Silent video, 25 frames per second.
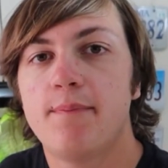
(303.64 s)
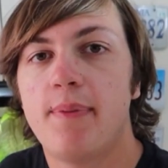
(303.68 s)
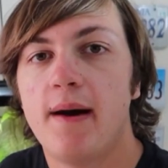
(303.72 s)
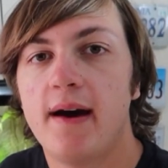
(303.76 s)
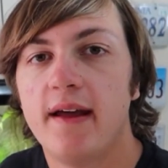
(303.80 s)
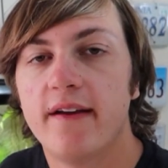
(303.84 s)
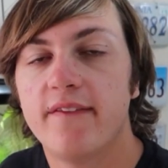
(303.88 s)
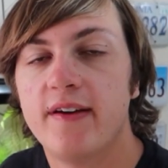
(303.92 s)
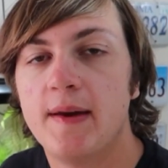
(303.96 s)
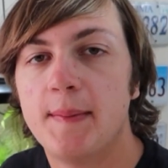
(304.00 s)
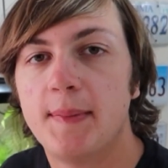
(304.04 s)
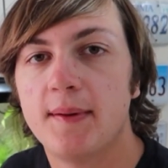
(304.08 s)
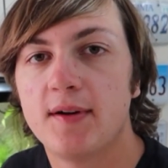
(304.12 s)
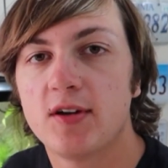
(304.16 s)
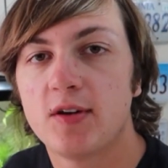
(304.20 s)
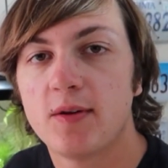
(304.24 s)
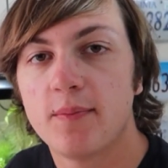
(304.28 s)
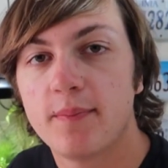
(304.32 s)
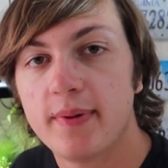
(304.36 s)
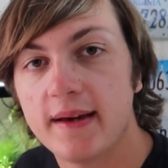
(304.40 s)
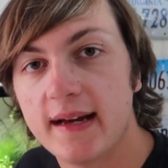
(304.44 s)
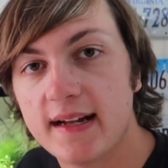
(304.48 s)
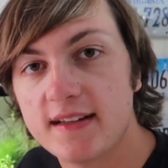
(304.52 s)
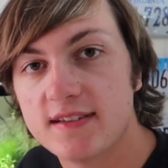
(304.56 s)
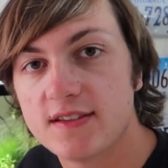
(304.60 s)
the pod of hippo
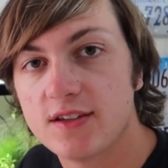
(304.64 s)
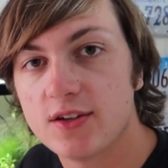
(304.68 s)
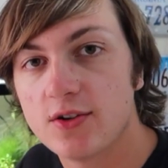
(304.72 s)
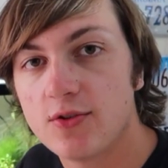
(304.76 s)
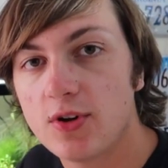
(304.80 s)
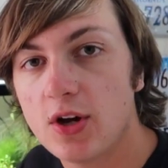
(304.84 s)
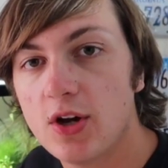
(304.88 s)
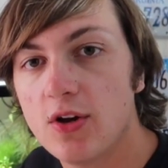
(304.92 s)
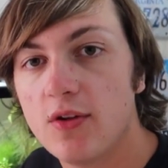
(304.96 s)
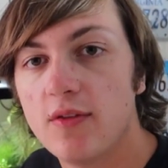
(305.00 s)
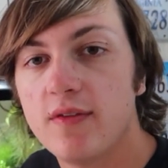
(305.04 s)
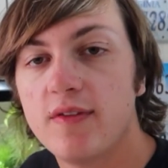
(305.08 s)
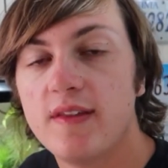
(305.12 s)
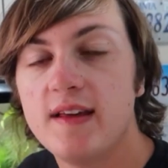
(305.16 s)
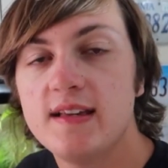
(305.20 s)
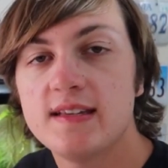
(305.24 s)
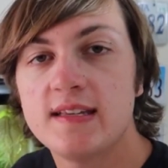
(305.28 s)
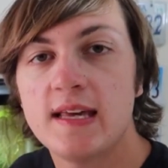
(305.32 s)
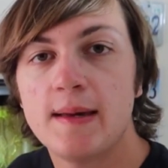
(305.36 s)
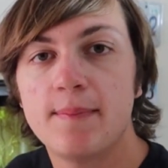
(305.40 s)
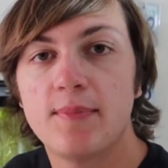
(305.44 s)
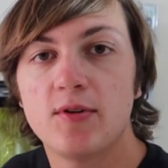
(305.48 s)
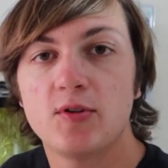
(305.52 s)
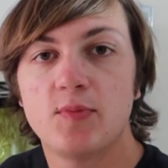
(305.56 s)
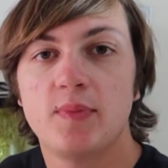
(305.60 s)
begins to grow, these
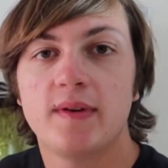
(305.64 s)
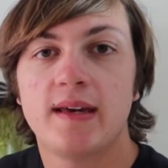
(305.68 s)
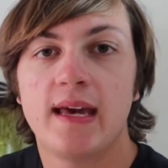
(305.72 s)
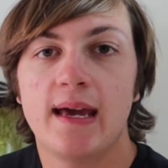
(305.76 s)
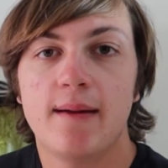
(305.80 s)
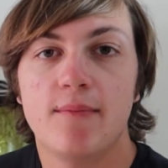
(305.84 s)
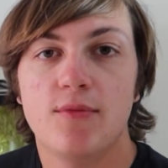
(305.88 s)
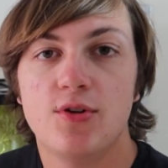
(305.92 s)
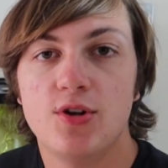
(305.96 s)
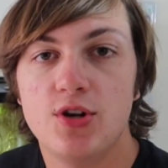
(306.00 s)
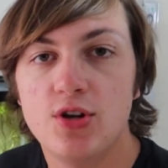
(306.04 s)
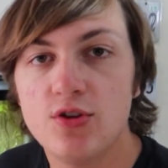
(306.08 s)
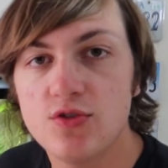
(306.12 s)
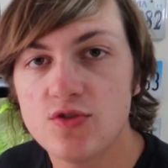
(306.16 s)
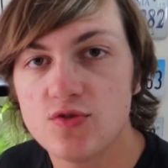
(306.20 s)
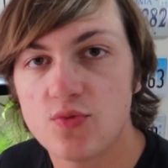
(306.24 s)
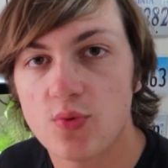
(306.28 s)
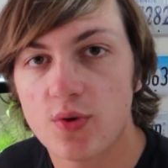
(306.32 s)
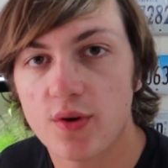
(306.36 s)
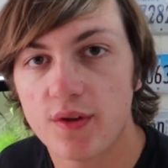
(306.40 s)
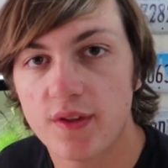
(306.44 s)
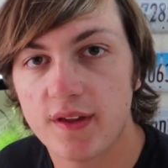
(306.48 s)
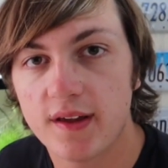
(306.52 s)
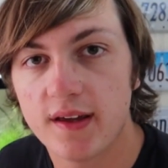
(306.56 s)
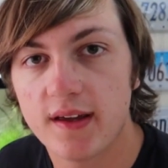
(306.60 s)
hippos became
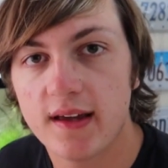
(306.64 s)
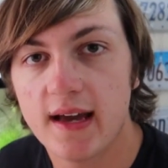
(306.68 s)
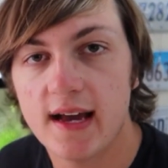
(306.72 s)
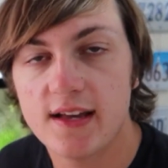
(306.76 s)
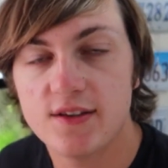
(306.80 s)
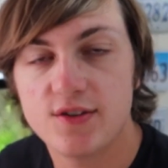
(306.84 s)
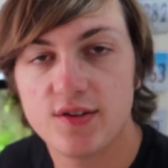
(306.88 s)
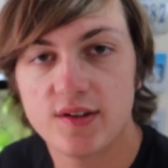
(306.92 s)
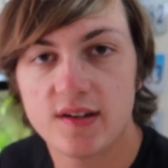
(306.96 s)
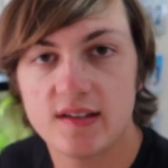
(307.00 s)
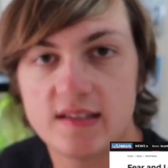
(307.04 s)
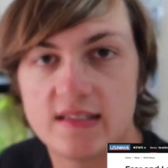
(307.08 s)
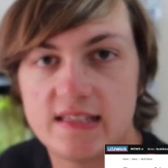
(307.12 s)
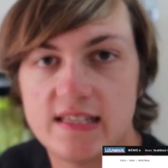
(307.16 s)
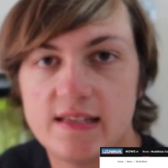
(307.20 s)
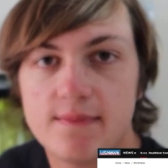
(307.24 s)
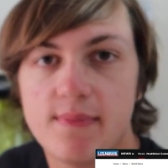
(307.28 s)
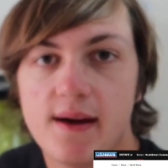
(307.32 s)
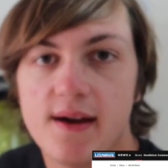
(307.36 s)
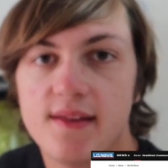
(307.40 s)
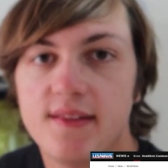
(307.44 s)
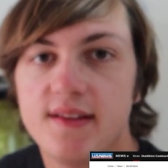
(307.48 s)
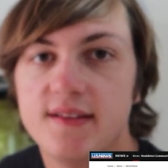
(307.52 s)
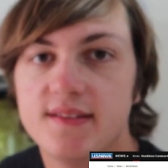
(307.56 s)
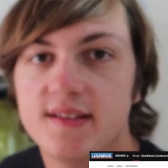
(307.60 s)
newsworthy, as you can see
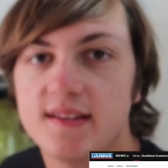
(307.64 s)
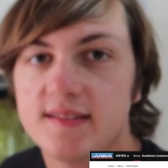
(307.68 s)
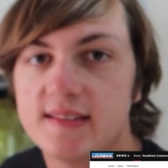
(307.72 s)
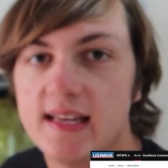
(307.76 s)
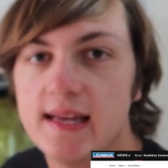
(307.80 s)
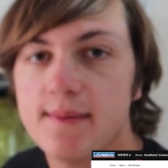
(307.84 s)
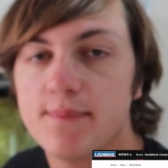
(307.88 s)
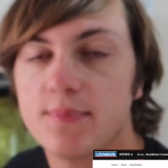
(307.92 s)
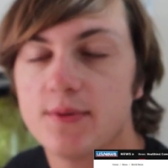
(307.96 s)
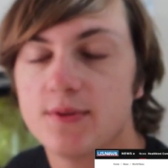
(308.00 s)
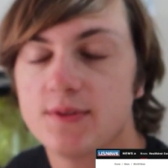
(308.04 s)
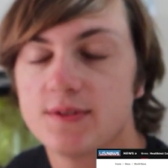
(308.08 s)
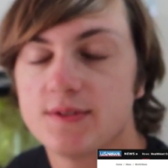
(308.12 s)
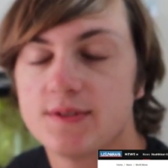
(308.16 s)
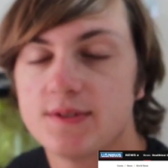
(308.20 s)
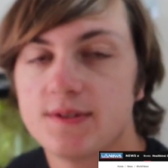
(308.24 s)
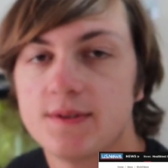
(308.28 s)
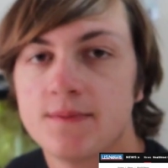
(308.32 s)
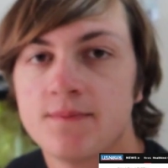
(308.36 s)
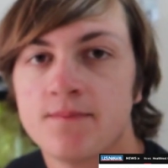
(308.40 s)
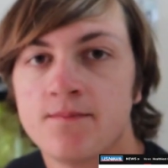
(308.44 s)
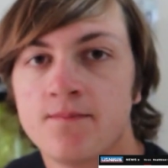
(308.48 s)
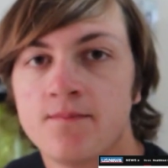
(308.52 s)
by these examples.